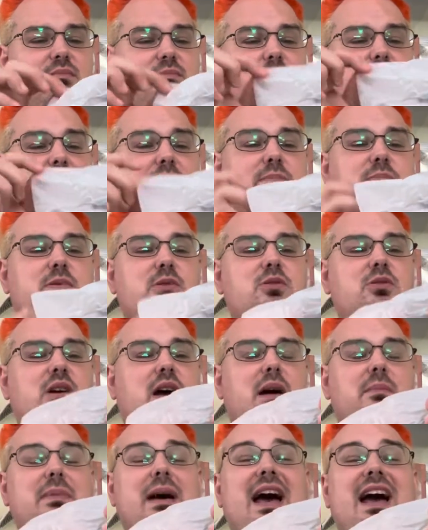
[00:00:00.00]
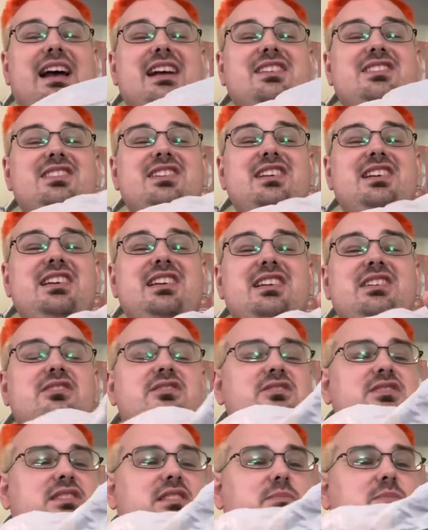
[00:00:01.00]
paper packaging here,
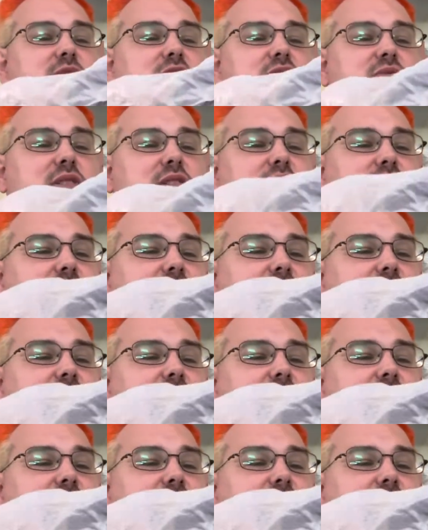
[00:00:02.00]
similar to what you would